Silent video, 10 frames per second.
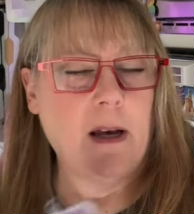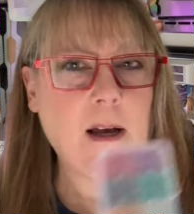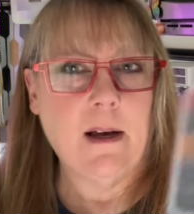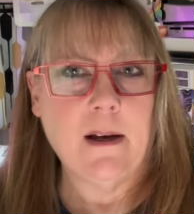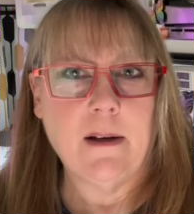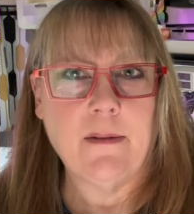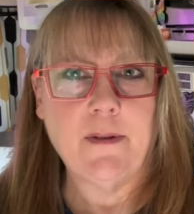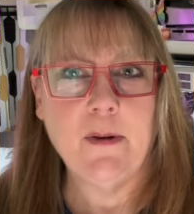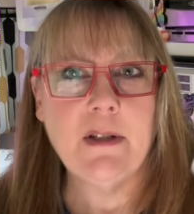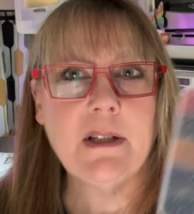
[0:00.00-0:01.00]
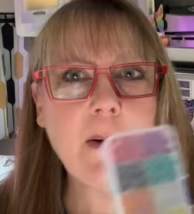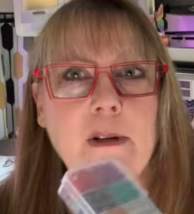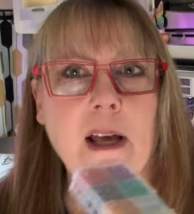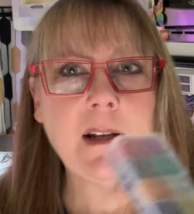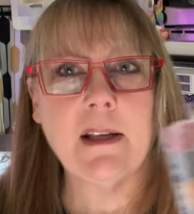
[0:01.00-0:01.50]
uh, fuses. I
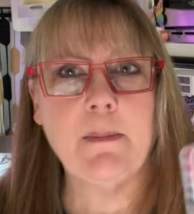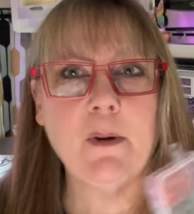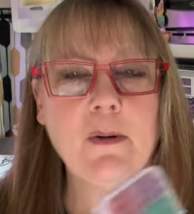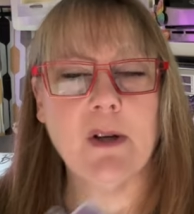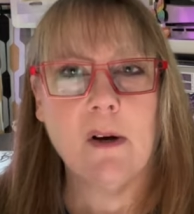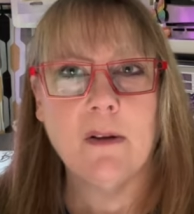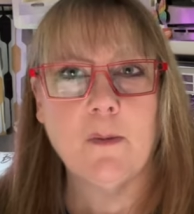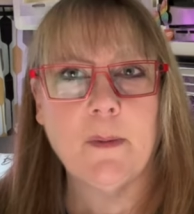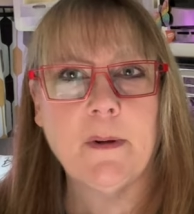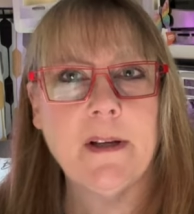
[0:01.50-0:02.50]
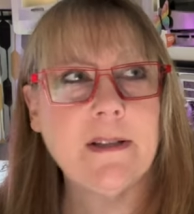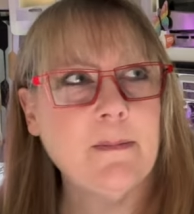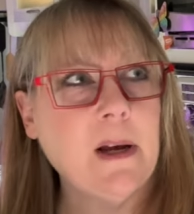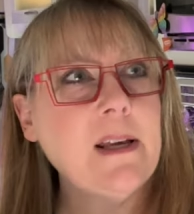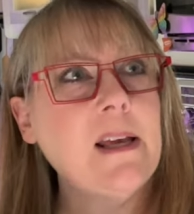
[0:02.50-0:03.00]
would kind of keep those all in one place.
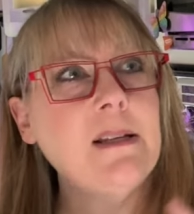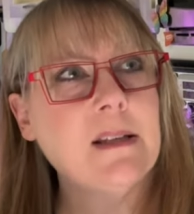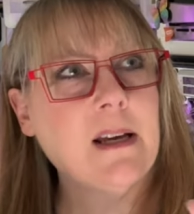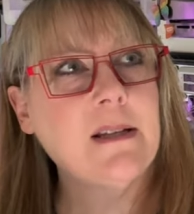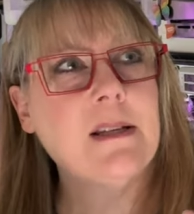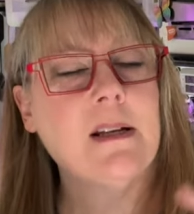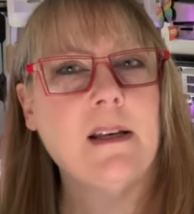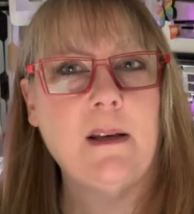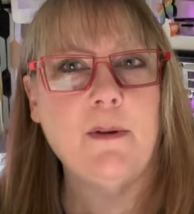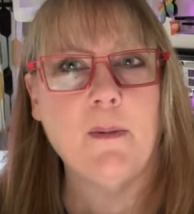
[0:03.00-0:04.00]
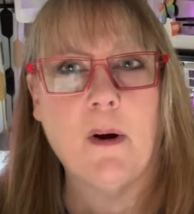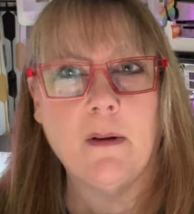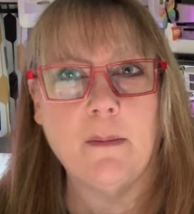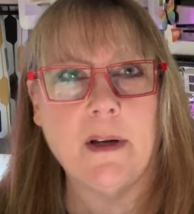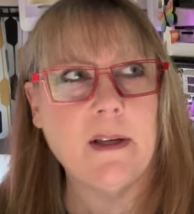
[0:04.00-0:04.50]
In my case, like I said, I keep them
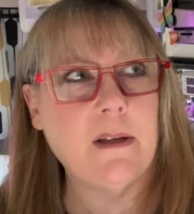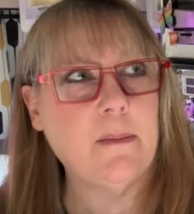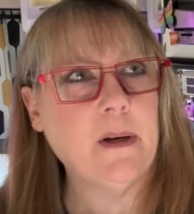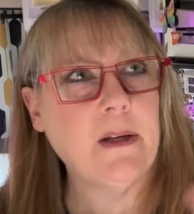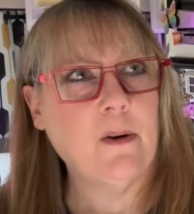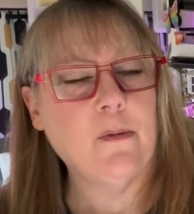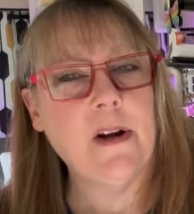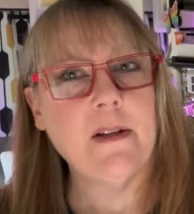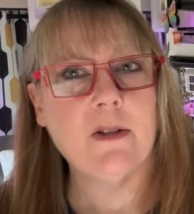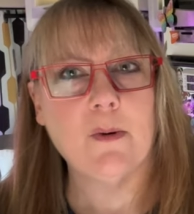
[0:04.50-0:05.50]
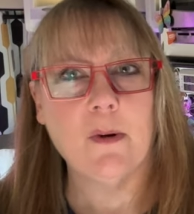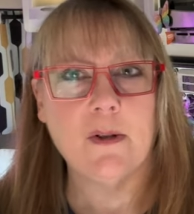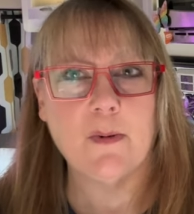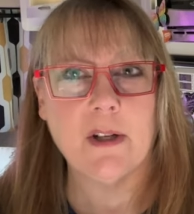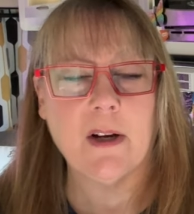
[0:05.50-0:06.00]
all in my, my overhead
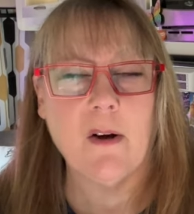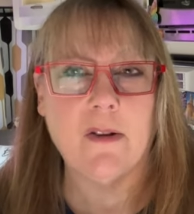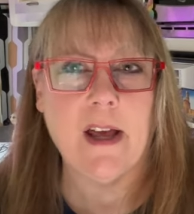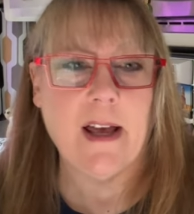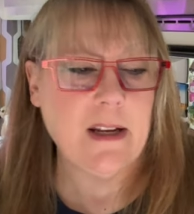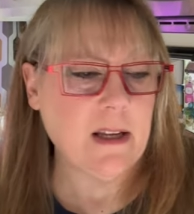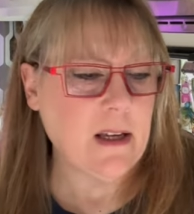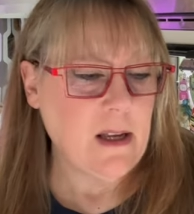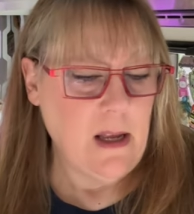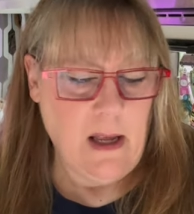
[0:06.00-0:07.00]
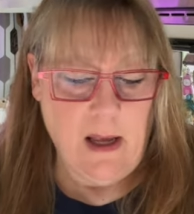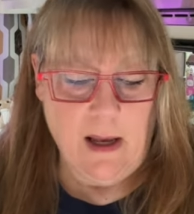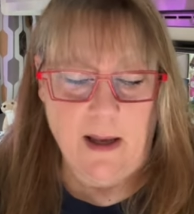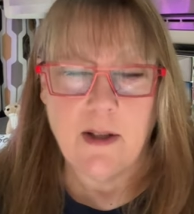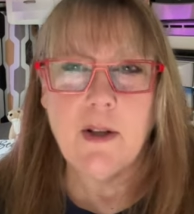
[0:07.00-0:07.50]
storage, which I call the attic.
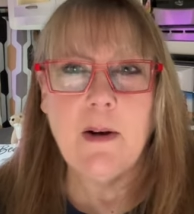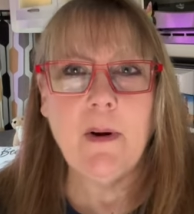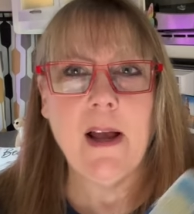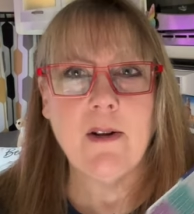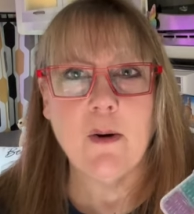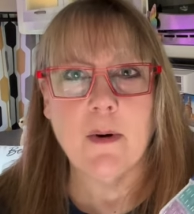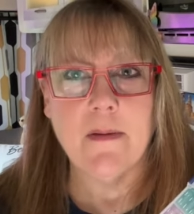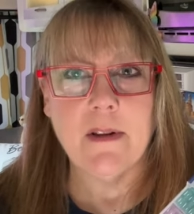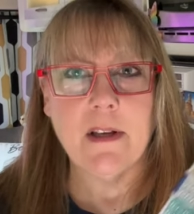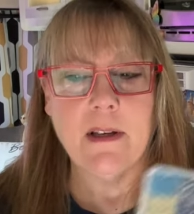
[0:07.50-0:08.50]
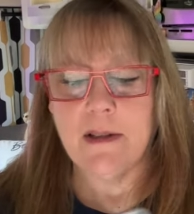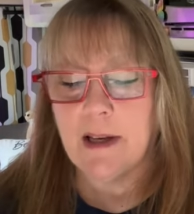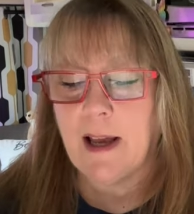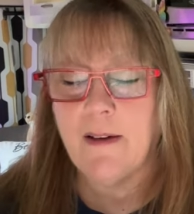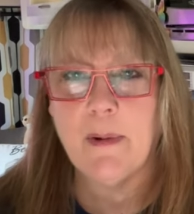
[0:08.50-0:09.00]
Uh, so that way I know where everything is.
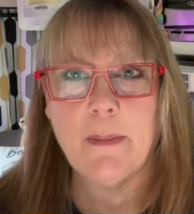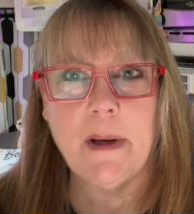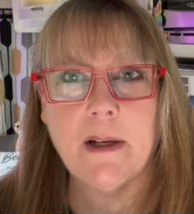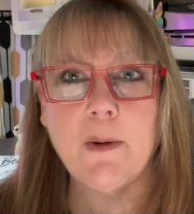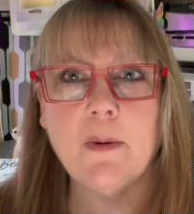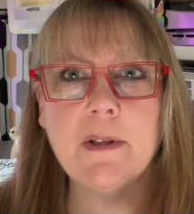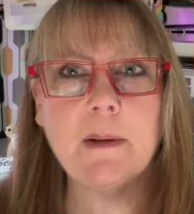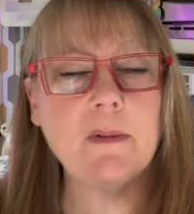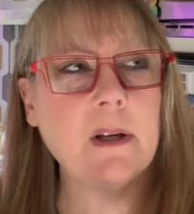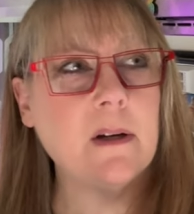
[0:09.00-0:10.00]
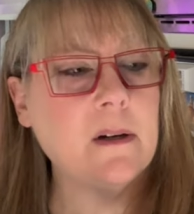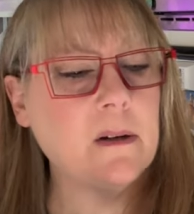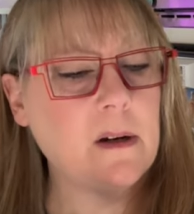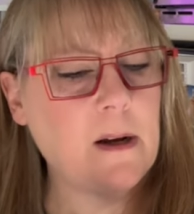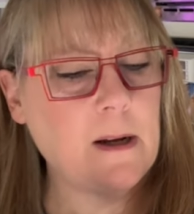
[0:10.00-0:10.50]
Like I have my manuals up
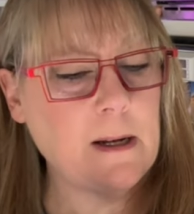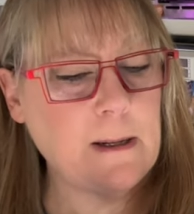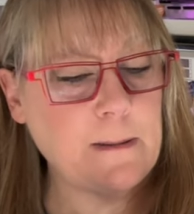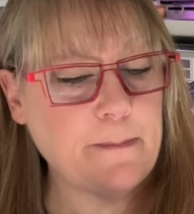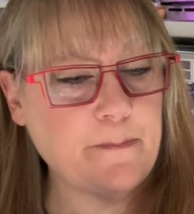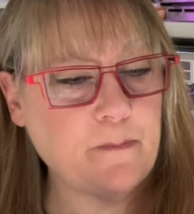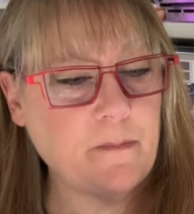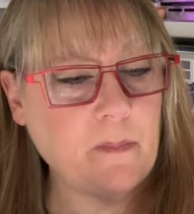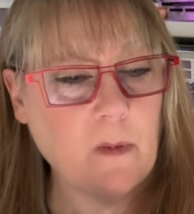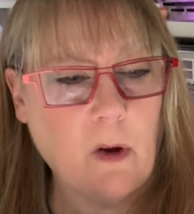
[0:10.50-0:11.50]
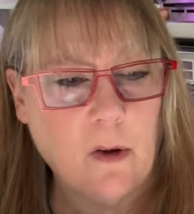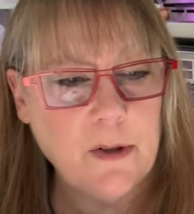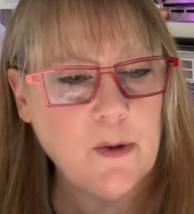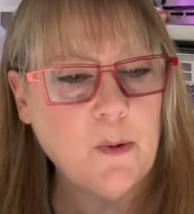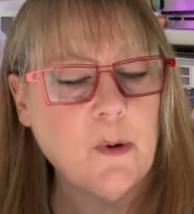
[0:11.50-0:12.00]
there, um, all
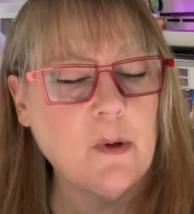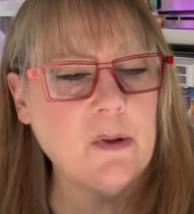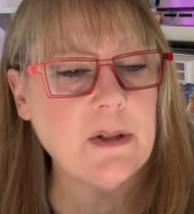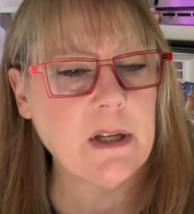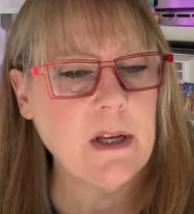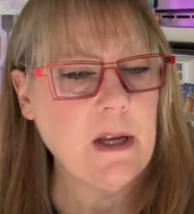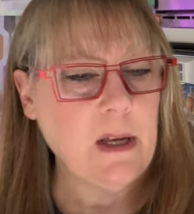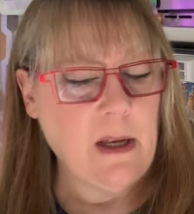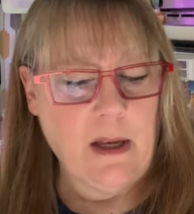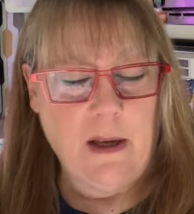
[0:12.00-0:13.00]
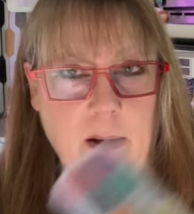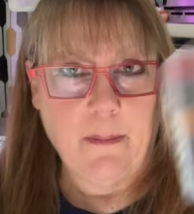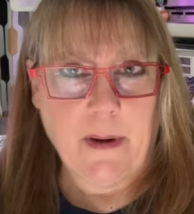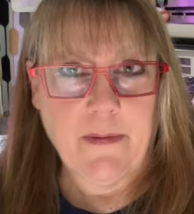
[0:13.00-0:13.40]
the tools, my